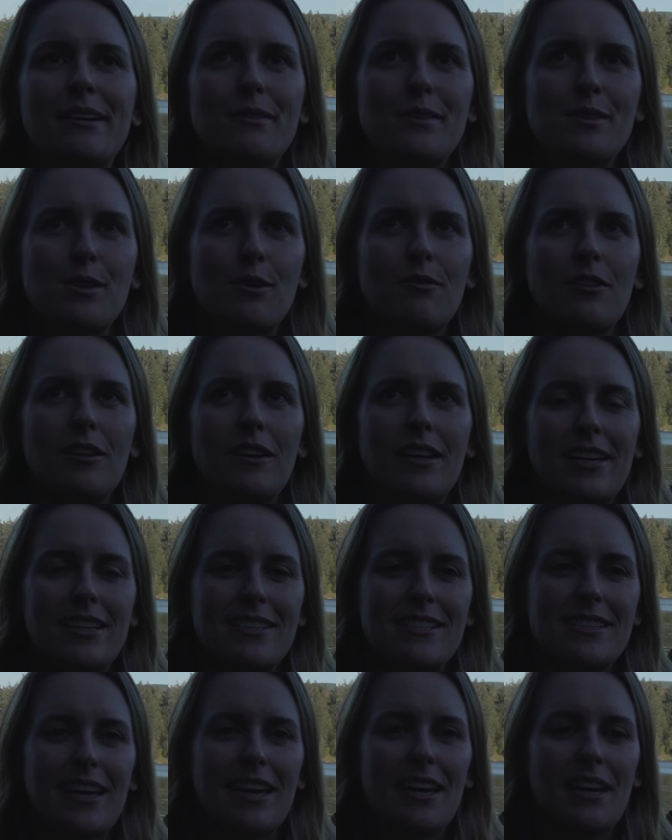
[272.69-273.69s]
It was over the
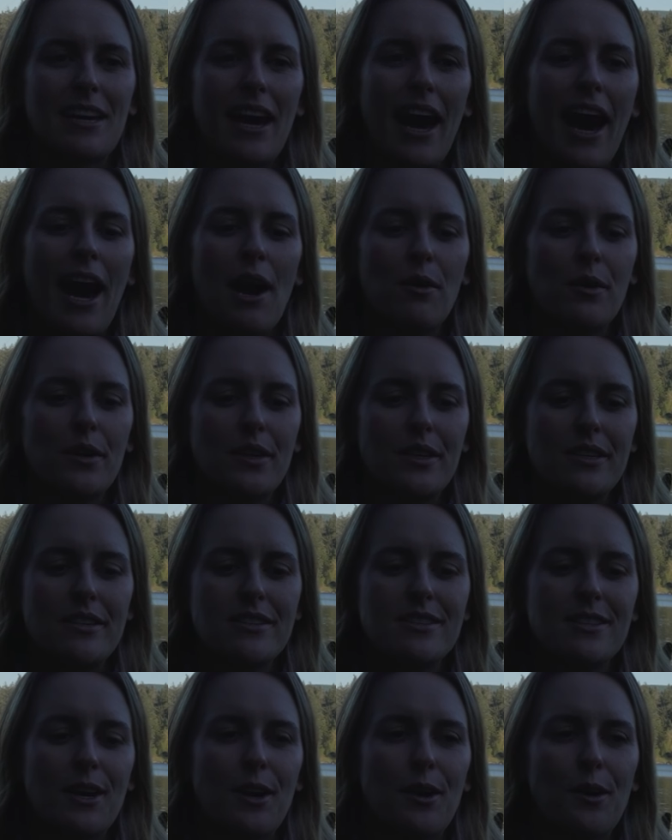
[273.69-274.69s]
next like hour or
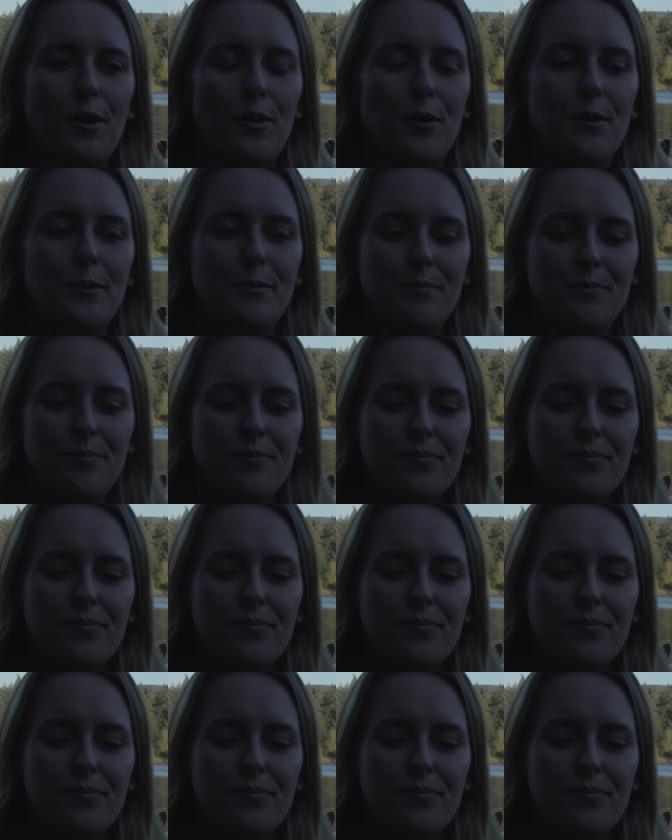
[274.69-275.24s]
so.